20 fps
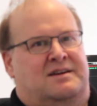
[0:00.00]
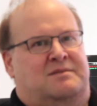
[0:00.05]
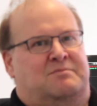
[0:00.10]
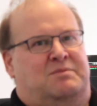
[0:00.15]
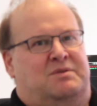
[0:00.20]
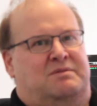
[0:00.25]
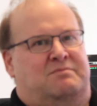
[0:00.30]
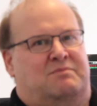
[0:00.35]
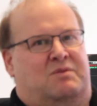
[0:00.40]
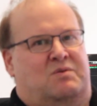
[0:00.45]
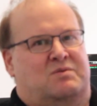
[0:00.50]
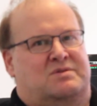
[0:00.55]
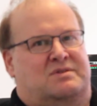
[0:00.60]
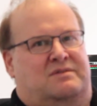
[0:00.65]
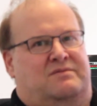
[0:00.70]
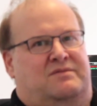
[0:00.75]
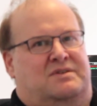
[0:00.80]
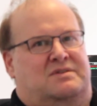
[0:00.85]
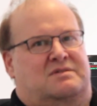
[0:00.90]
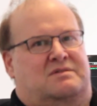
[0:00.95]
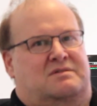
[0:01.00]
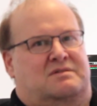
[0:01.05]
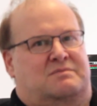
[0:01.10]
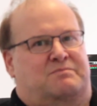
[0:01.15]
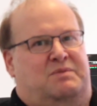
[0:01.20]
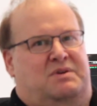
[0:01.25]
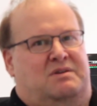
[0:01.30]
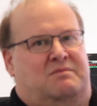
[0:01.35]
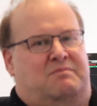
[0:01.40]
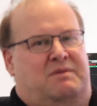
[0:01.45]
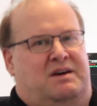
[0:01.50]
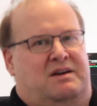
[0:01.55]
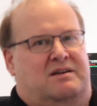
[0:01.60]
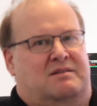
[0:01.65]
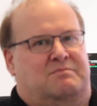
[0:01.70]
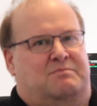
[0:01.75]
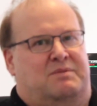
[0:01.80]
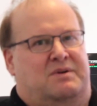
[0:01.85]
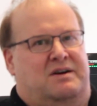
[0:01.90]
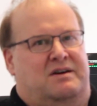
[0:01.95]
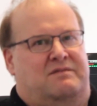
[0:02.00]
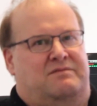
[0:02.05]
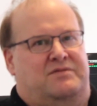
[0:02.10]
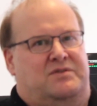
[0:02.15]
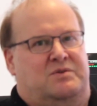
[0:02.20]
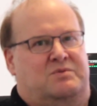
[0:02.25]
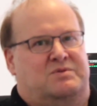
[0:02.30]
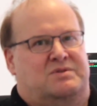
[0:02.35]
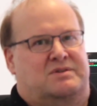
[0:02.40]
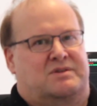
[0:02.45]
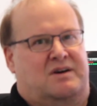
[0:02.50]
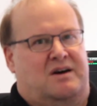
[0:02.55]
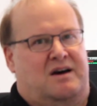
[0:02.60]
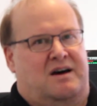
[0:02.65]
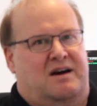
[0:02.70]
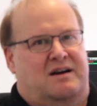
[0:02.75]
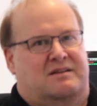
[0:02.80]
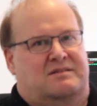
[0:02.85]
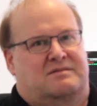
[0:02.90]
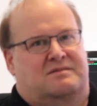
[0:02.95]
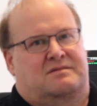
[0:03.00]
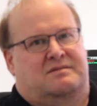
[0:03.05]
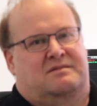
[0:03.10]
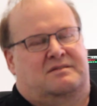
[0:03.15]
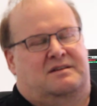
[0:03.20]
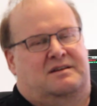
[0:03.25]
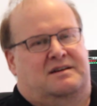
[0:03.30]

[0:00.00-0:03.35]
but most of it's just being made up by a few stocks.